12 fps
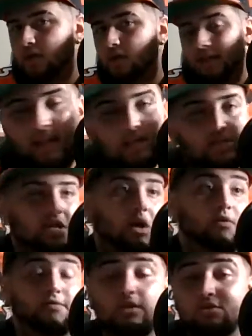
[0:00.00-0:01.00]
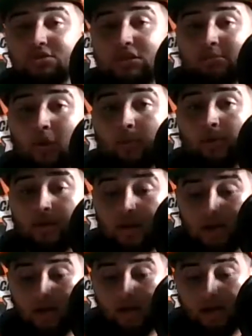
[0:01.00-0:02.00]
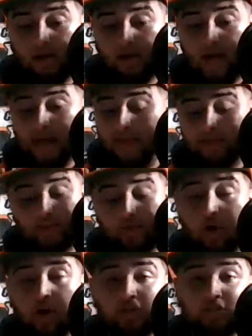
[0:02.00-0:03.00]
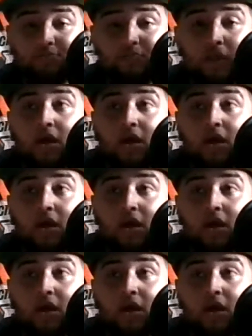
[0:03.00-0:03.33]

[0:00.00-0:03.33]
Like, just how it feels at the moment. And that's just awesome.